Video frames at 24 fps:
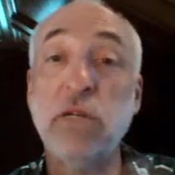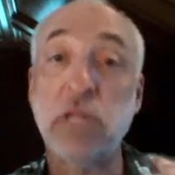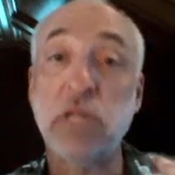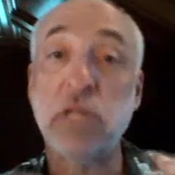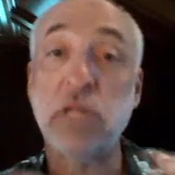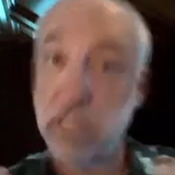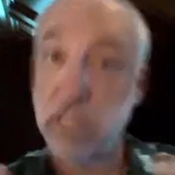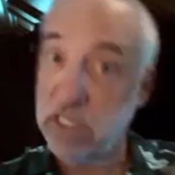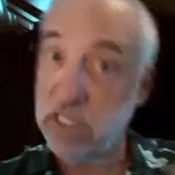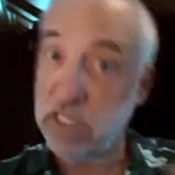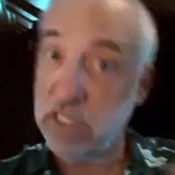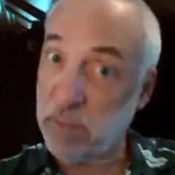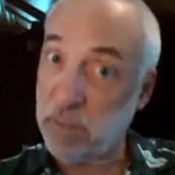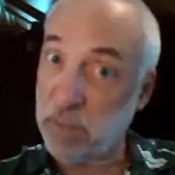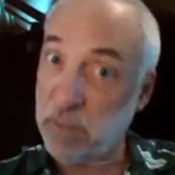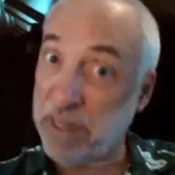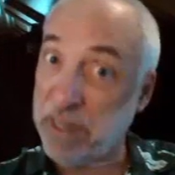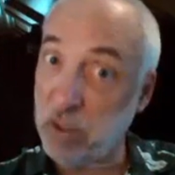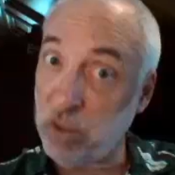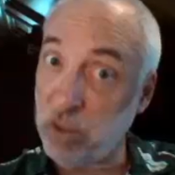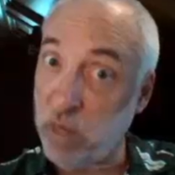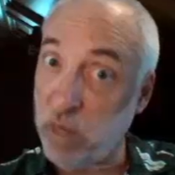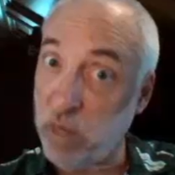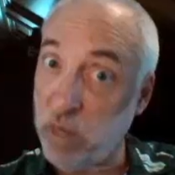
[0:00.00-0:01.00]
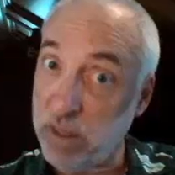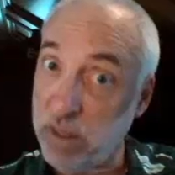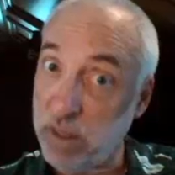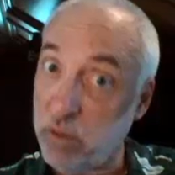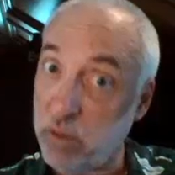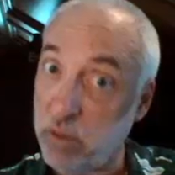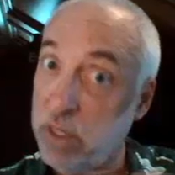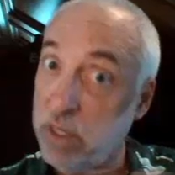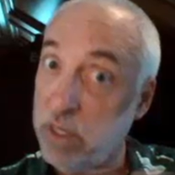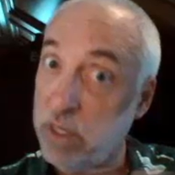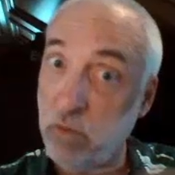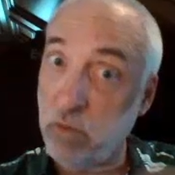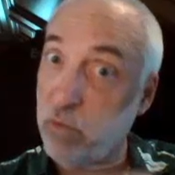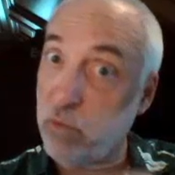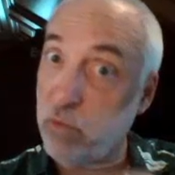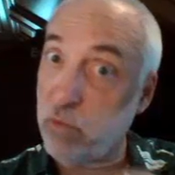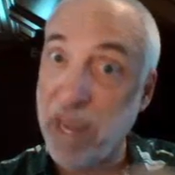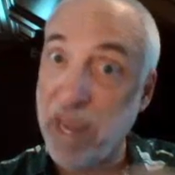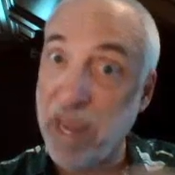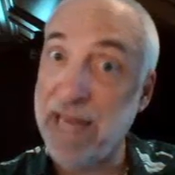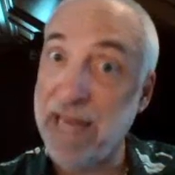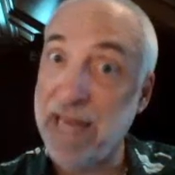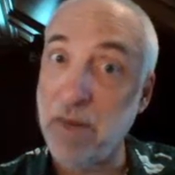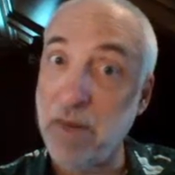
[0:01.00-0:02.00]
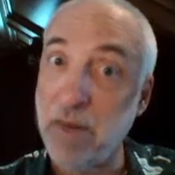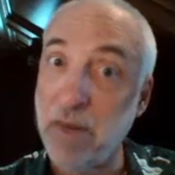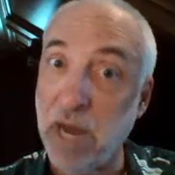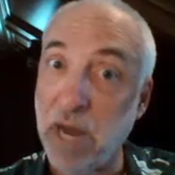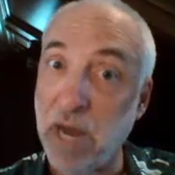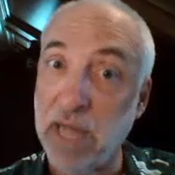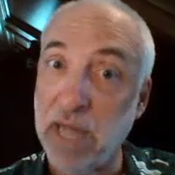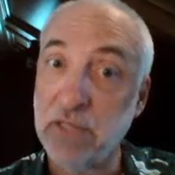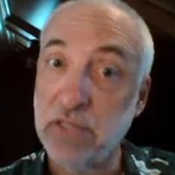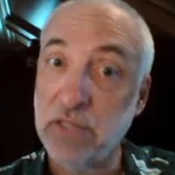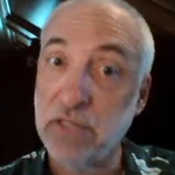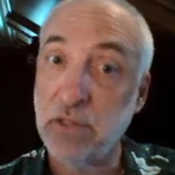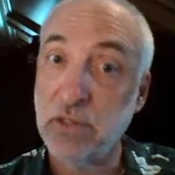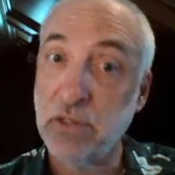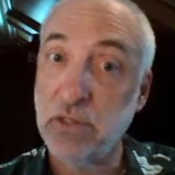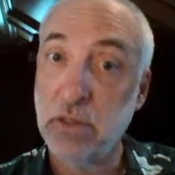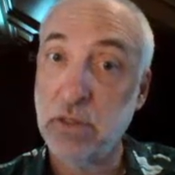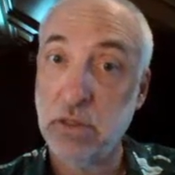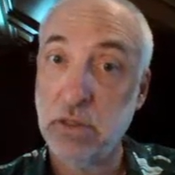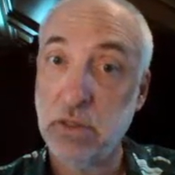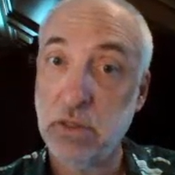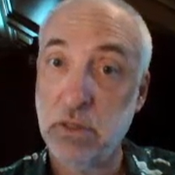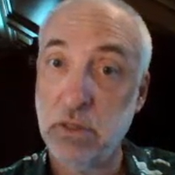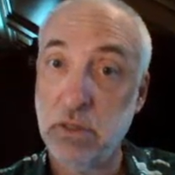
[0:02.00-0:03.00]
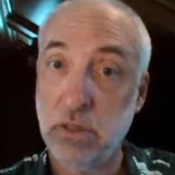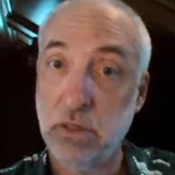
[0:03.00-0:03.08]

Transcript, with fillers: We do this in a special way, though. We don't randomize